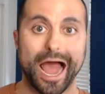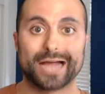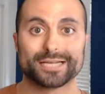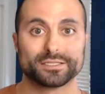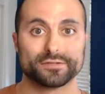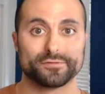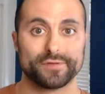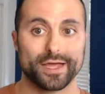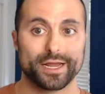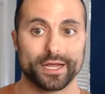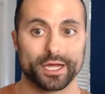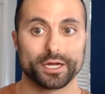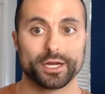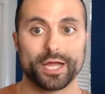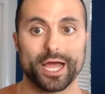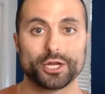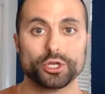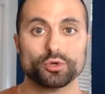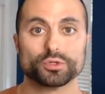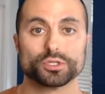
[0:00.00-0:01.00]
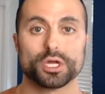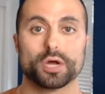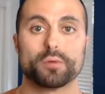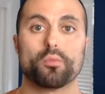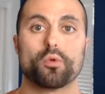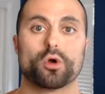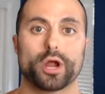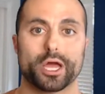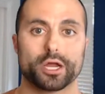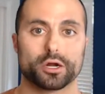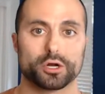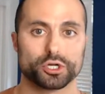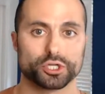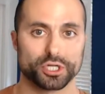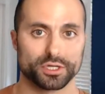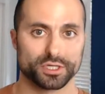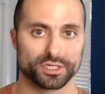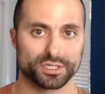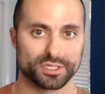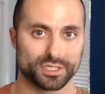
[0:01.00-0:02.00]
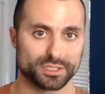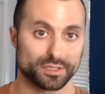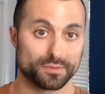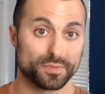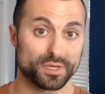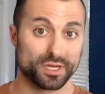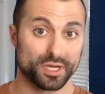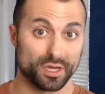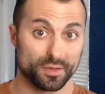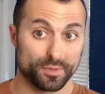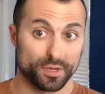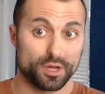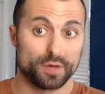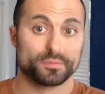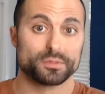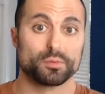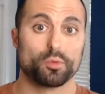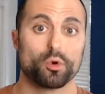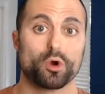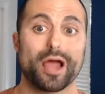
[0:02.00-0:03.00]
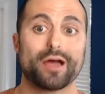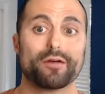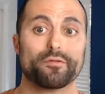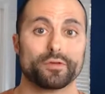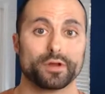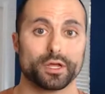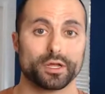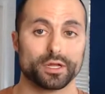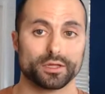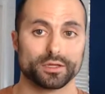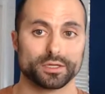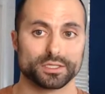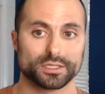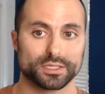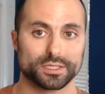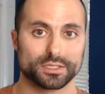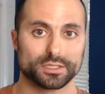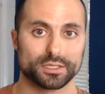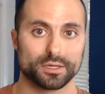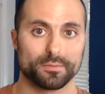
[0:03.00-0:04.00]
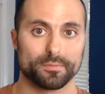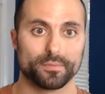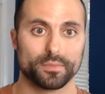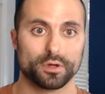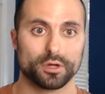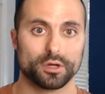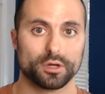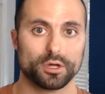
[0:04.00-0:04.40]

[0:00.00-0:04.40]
activating and, and using up more energy in the system meaning it becomes more evident in the system